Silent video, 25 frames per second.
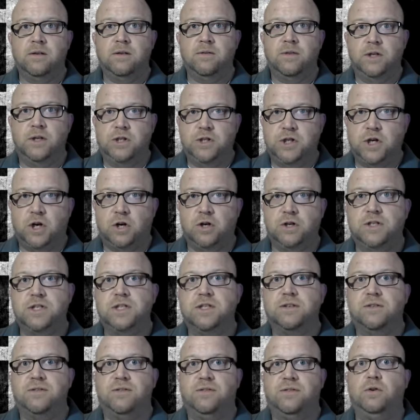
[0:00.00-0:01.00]
The church
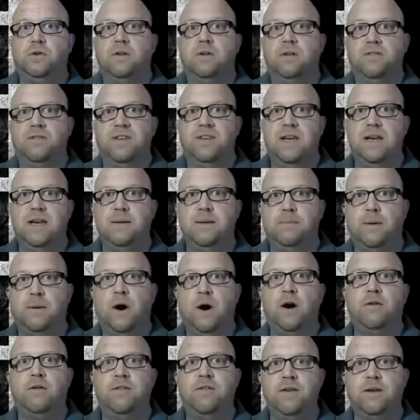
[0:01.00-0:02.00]
is full of
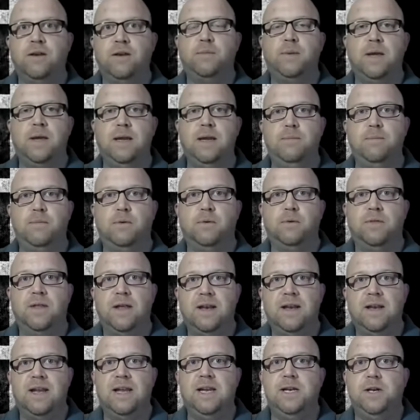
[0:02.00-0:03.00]
imperfect people
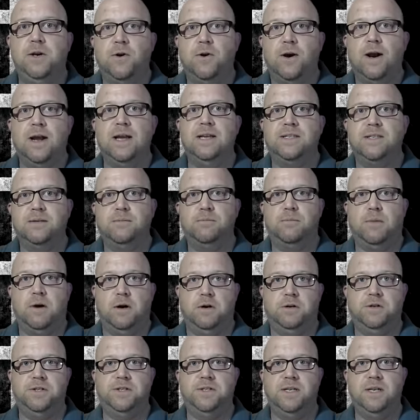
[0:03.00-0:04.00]
that need grace and
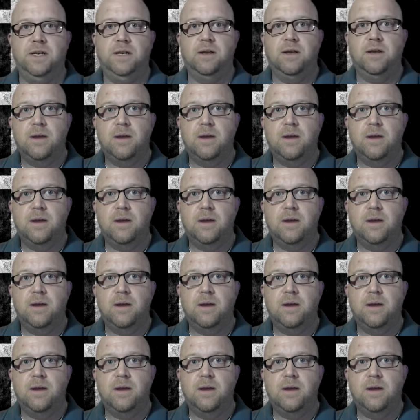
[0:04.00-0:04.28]
mercy.